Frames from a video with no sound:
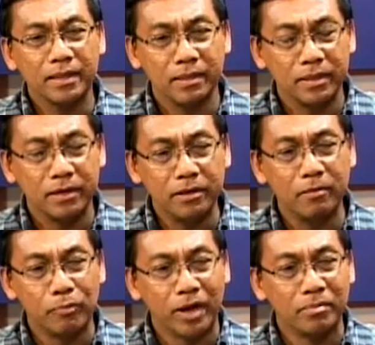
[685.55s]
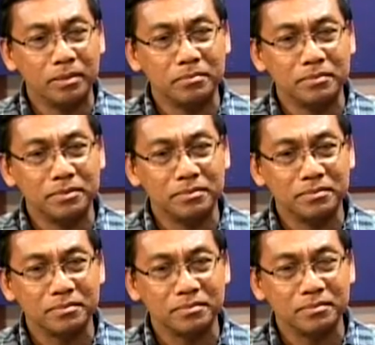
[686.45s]
the real problem,
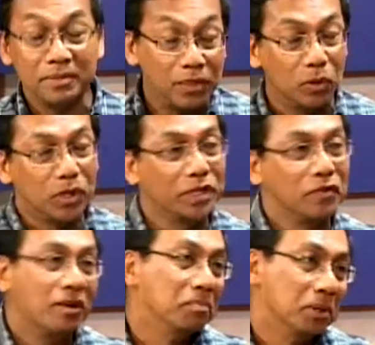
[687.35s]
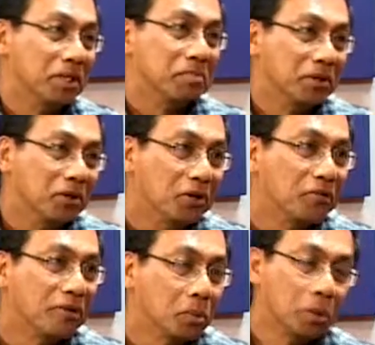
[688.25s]
not only in the Philippines but all
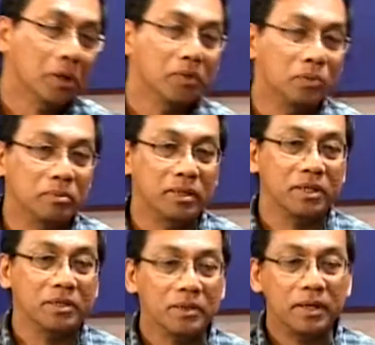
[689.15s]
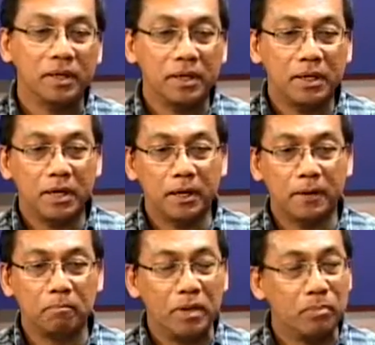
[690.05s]
over the world, would be
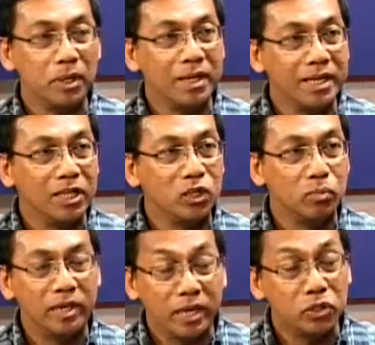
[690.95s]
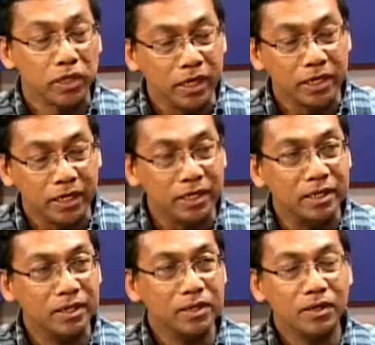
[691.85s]
people need to be educated
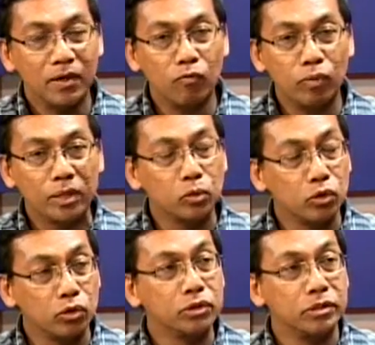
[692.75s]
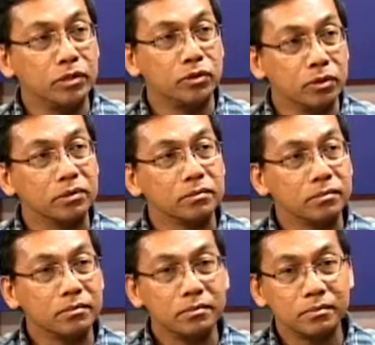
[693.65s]
of what would constitute
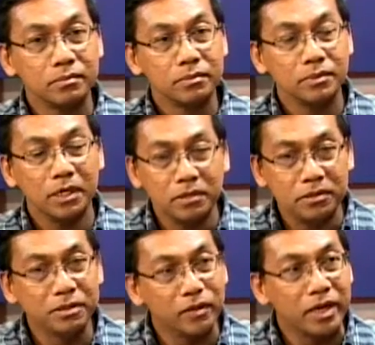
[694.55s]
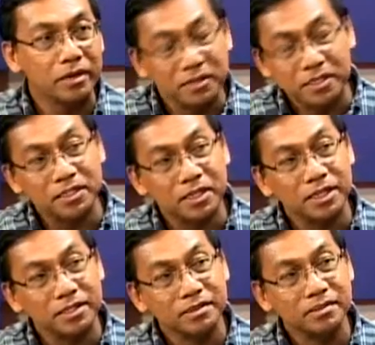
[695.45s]
an
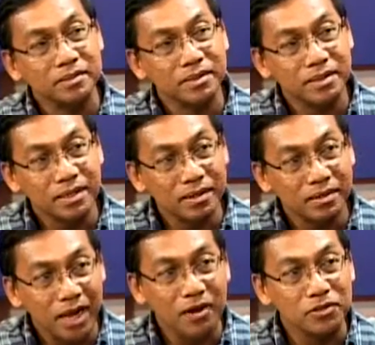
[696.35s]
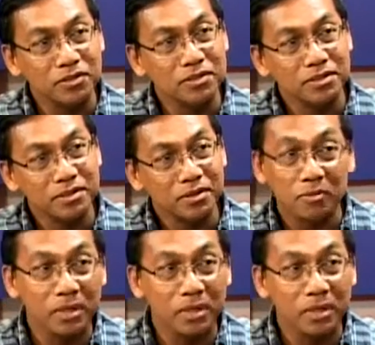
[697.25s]
earthquake-resistant house or